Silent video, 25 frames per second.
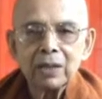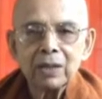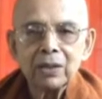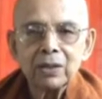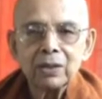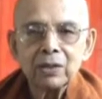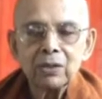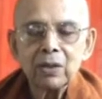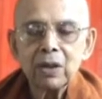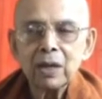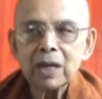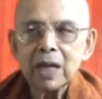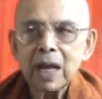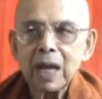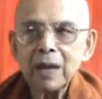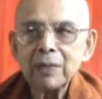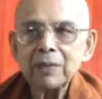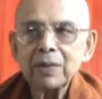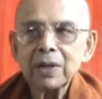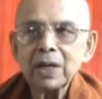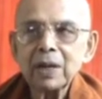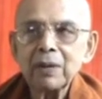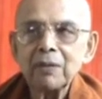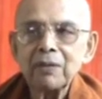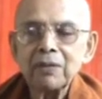you are
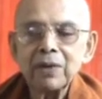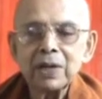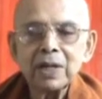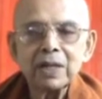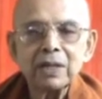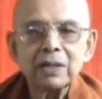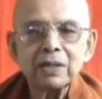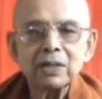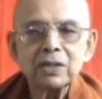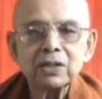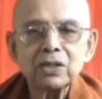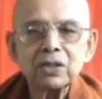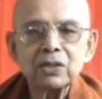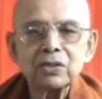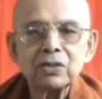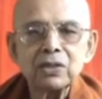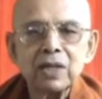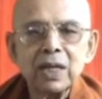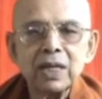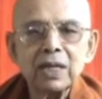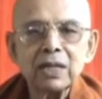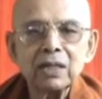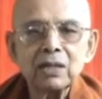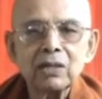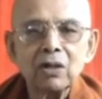having a very
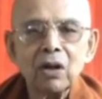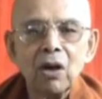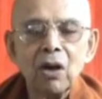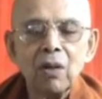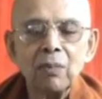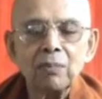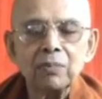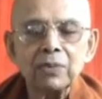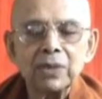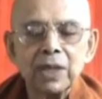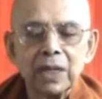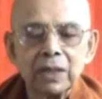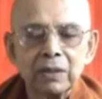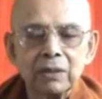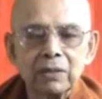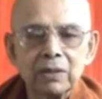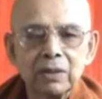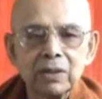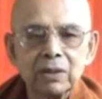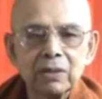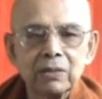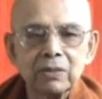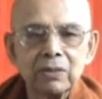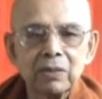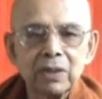distinct
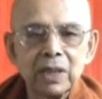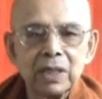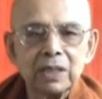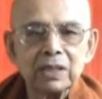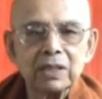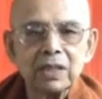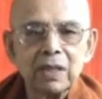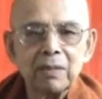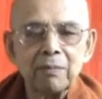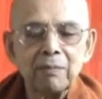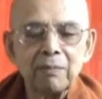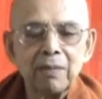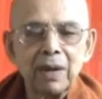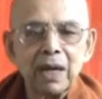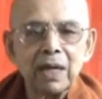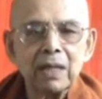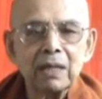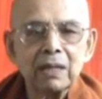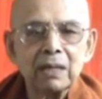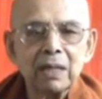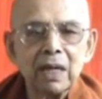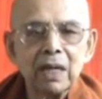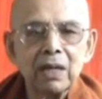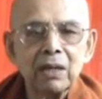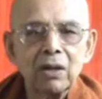object. It's a
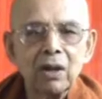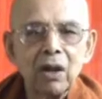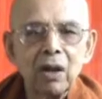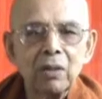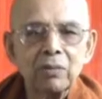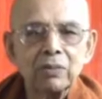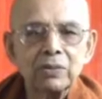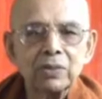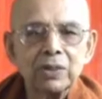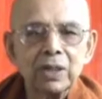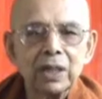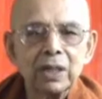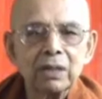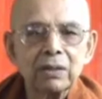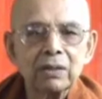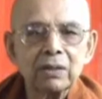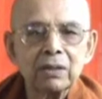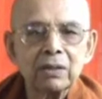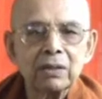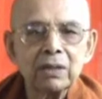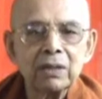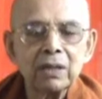mental object,